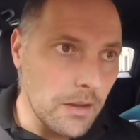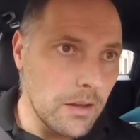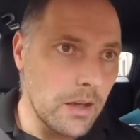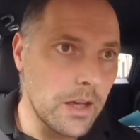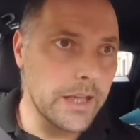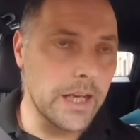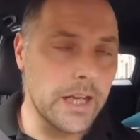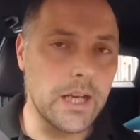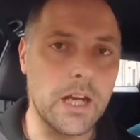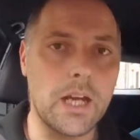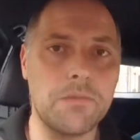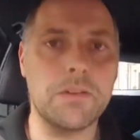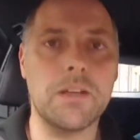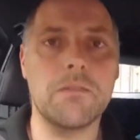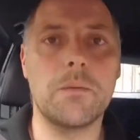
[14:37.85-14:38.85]
and then I have
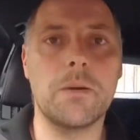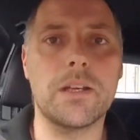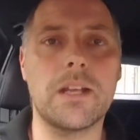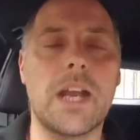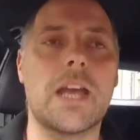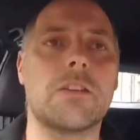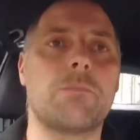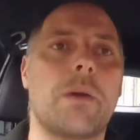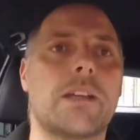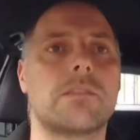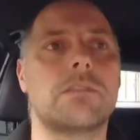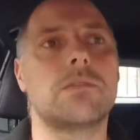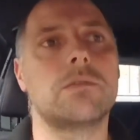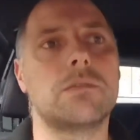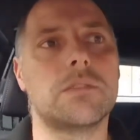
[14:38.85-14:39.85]
to give my glass back
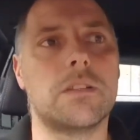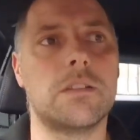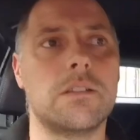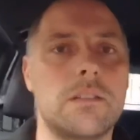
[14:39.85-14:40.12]
to